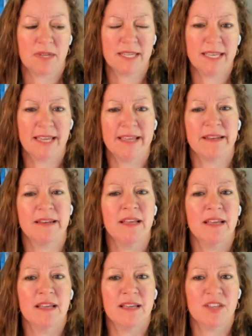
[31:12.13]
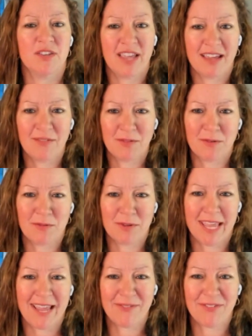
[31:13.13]
Again, you
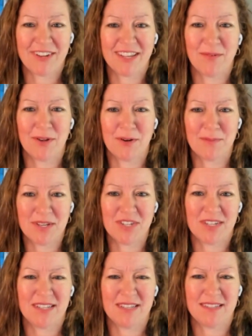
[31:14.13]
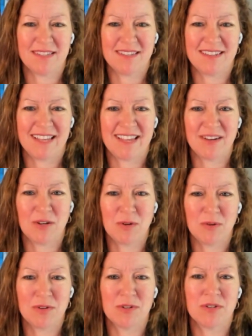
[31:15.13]
can't forget what your mission is, and
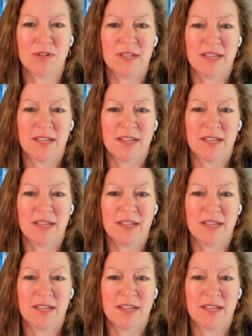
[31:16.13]
who you're.